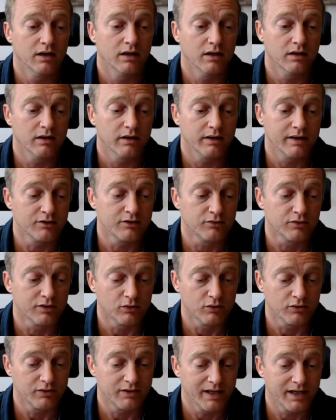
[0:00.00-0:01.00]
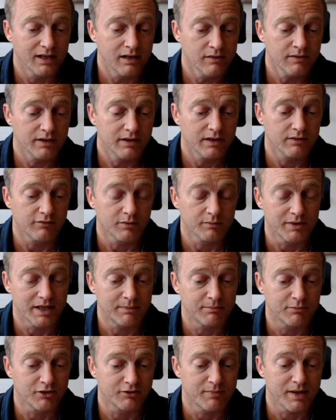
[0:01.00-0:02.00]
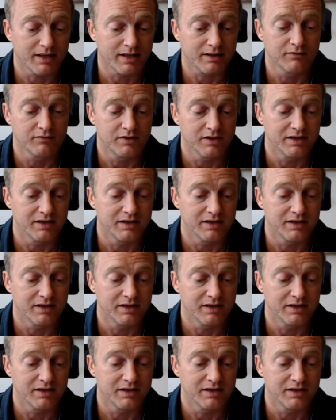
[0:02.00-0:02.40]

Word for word: uh, into the hotel, and from that perspective,